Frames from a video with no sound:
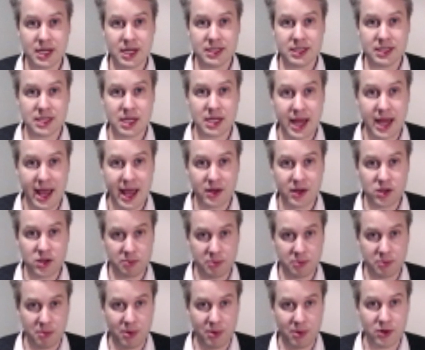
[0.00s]
and how you're
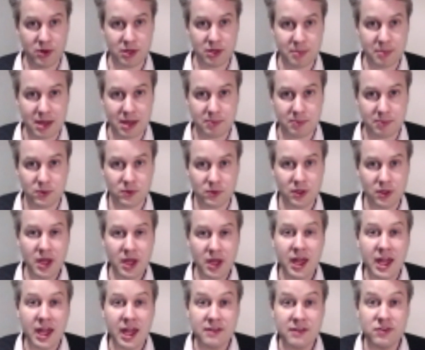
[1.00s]
promoting people.
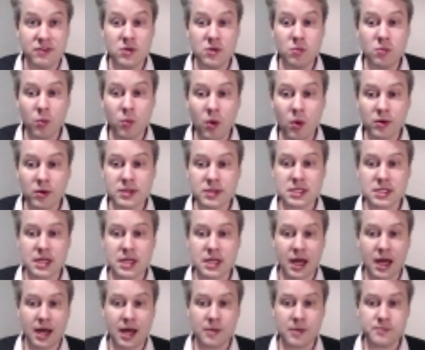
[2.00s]
If you want
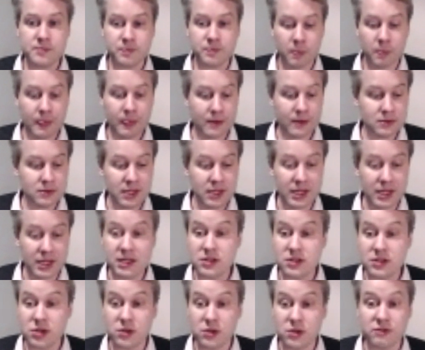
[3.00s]
um, leaders
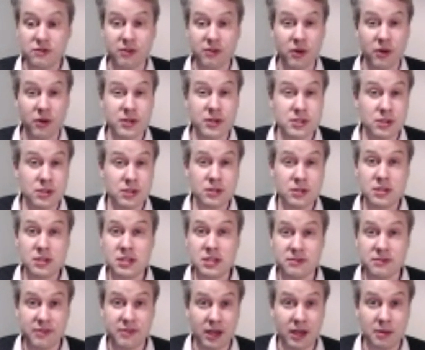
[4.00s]
who focus on the
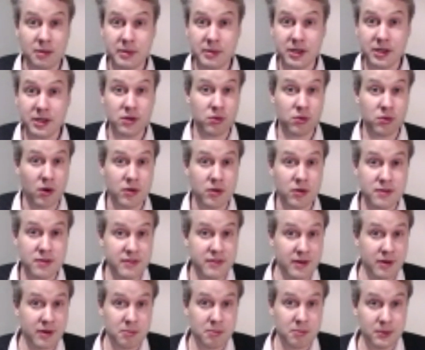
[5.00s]
development and growth of their
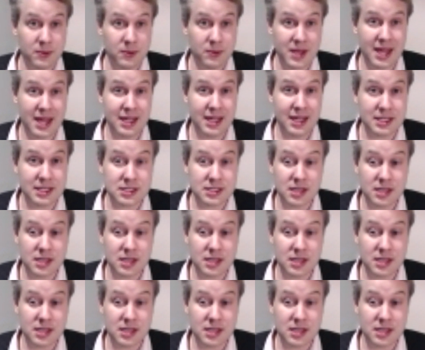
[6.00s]
employees,